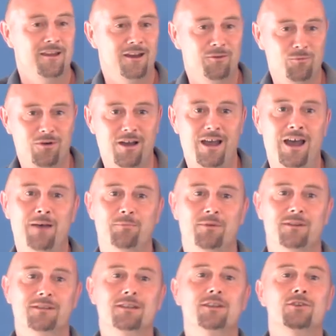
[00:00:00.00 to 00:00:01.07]
And what
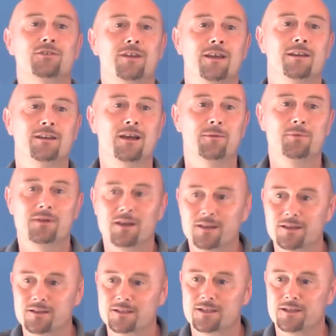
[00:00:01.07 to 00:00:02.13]
happened as I trained up and I
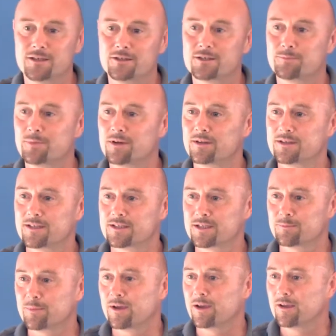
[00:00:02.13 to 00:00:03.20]
continued to
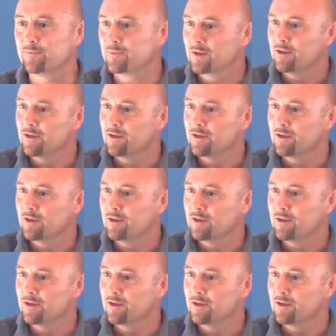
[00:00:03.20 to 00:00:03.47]
participate